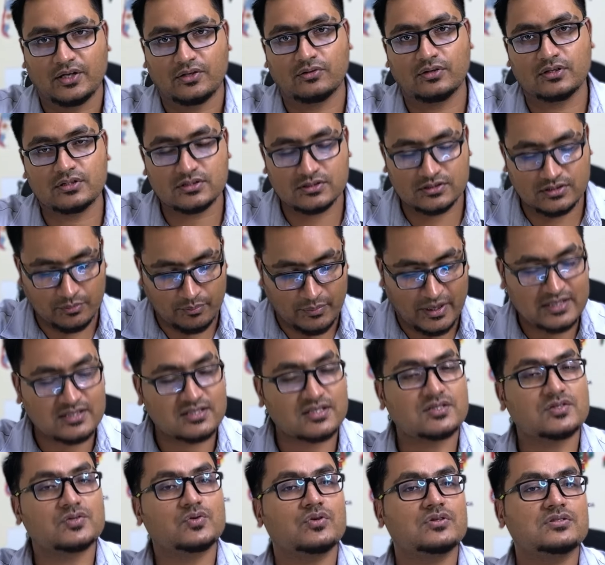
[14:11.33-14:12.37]
the
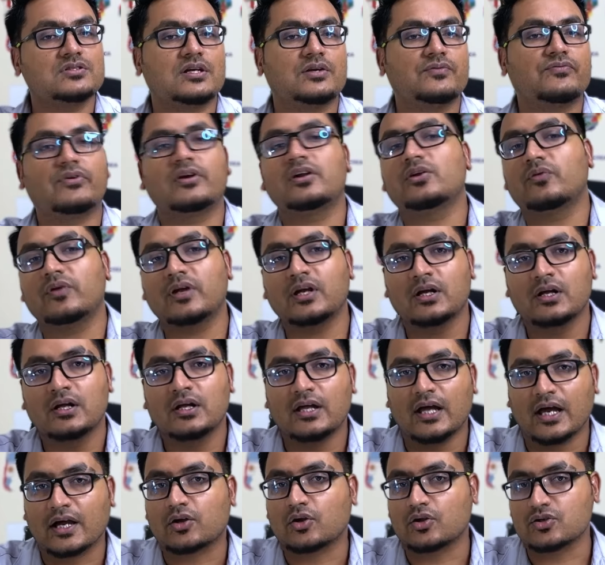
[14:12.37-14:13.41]
masses go in a different way
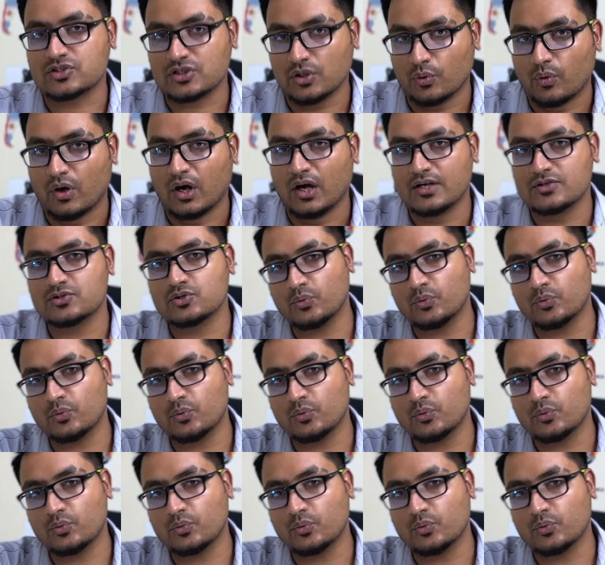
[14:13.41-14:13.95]
across the world.